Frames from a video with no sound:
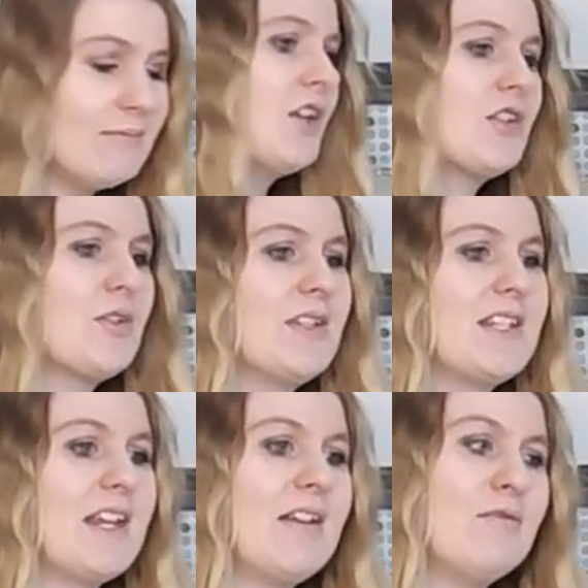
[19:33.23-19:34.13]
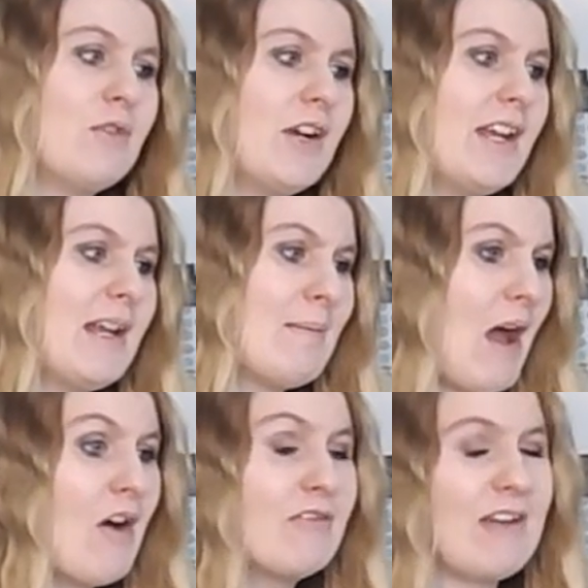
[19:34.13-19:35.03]
So instead of worrying
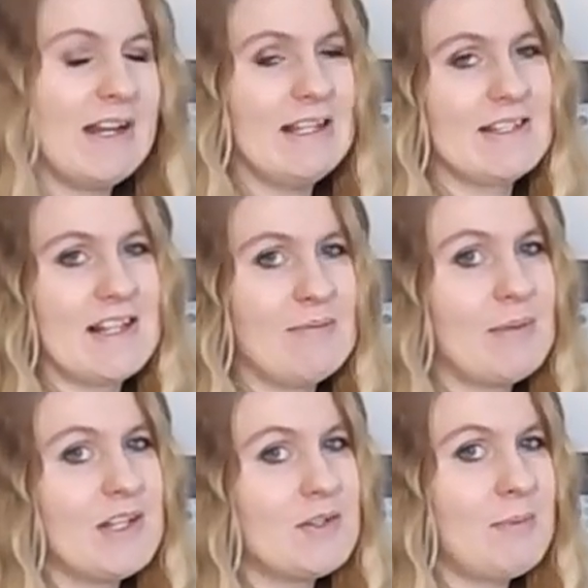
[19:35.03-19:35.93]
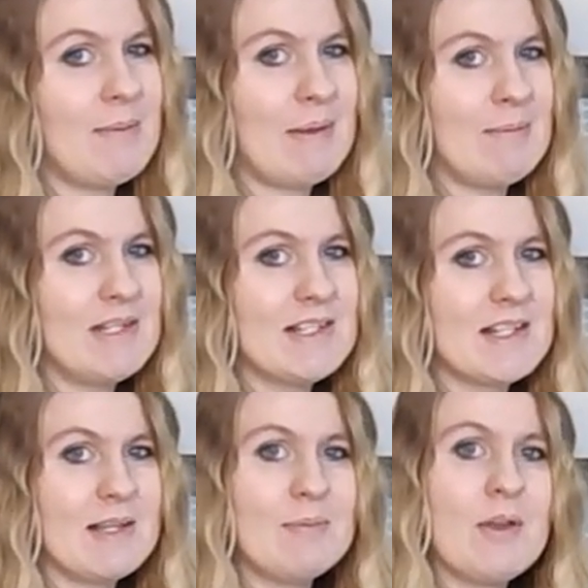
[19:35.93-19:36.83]
about finding a safe place for my baby to
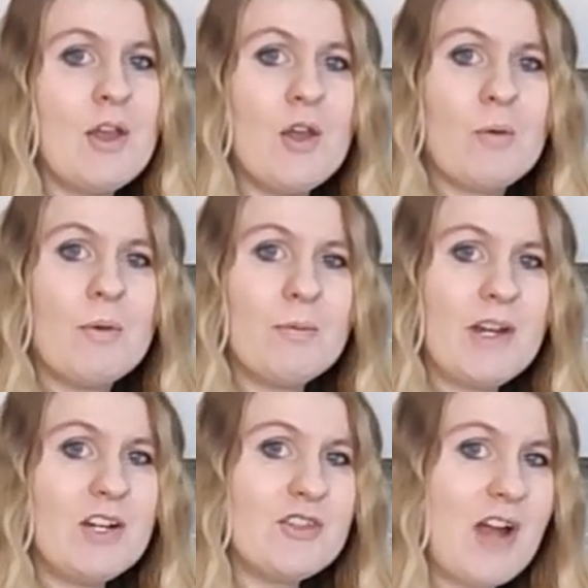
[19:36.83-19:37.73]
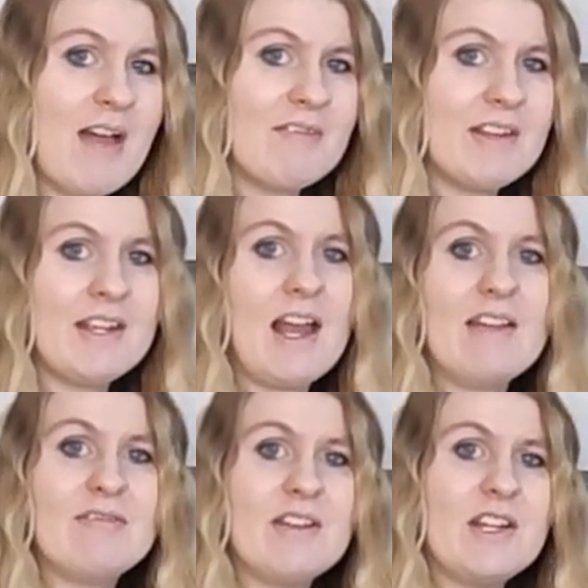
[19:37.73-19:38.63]
sleep, when we are traveling, I
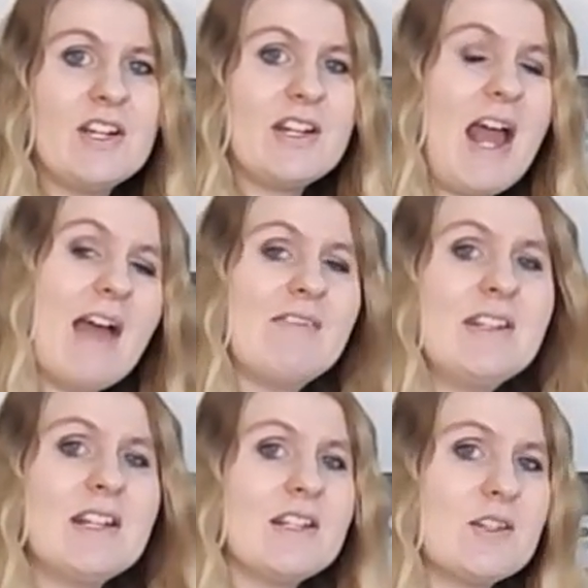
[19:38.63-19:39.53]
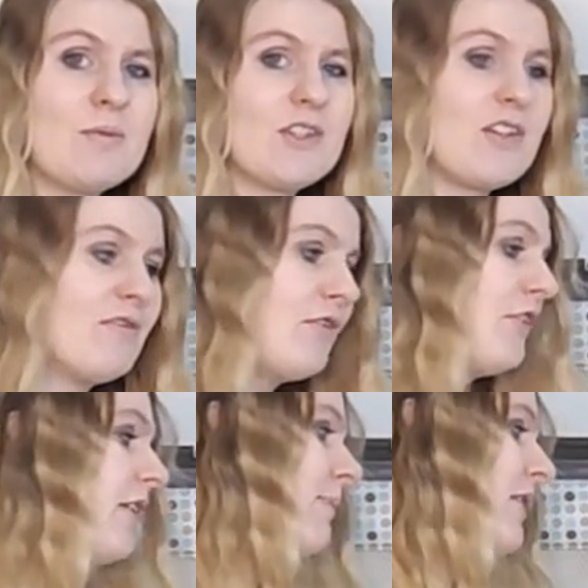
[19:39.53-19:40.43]
figured having this, which can
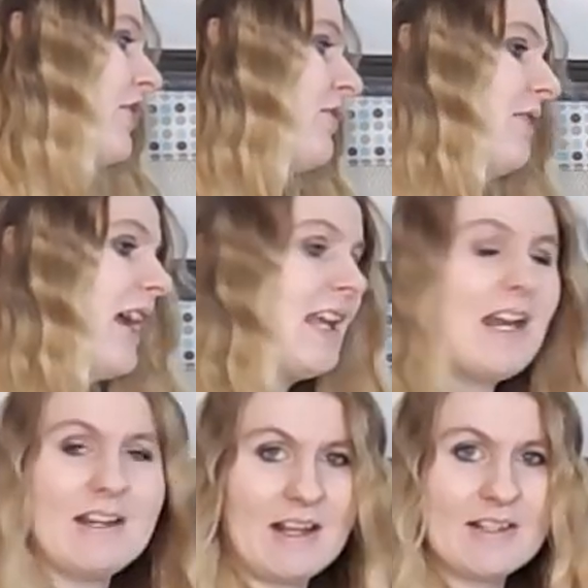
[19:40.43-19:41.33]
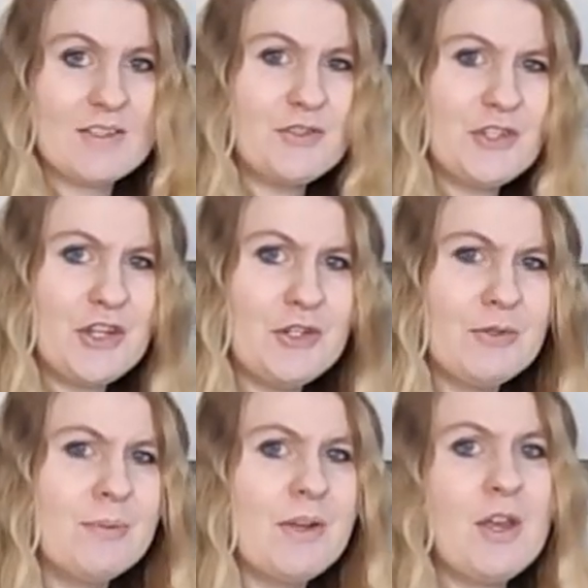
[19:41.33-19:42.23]
fold up into like a nice little
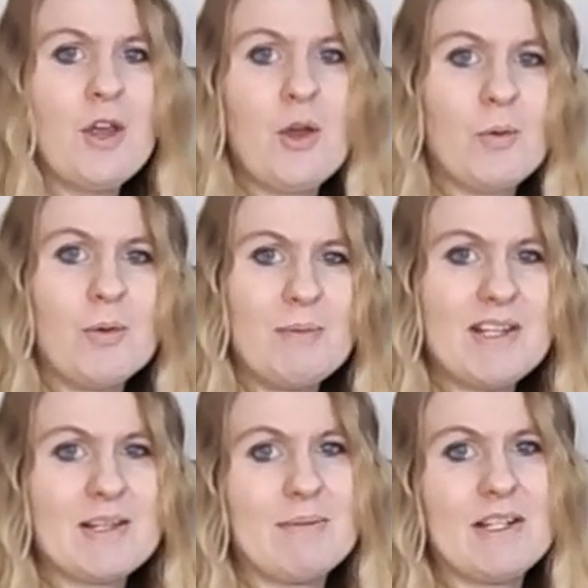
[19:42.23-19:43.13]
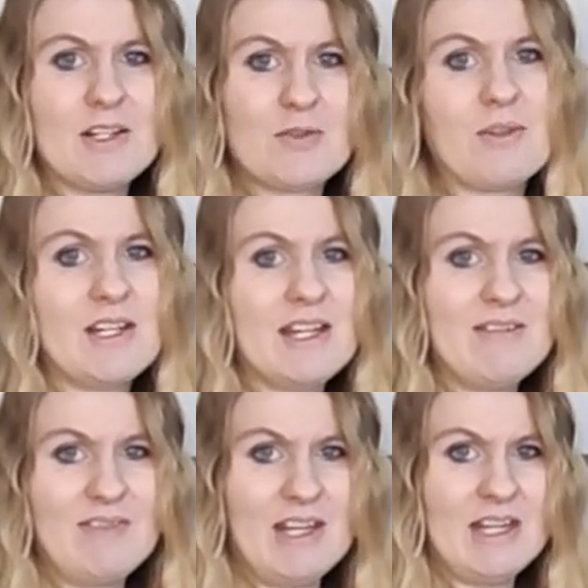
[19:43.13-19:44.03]
cube, would be something that's really
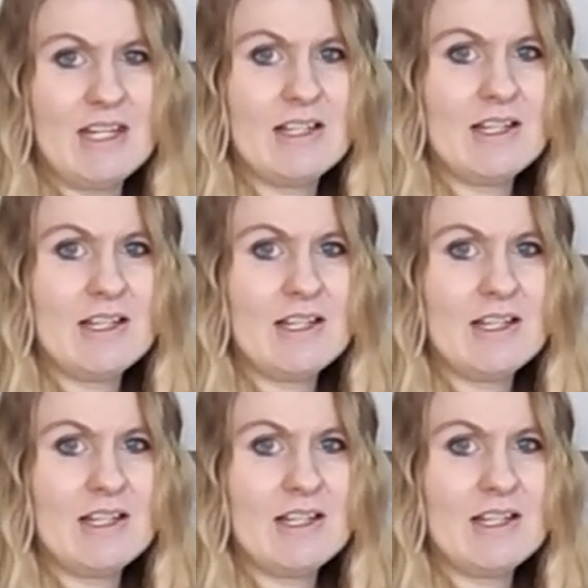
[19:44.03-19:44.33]
convenient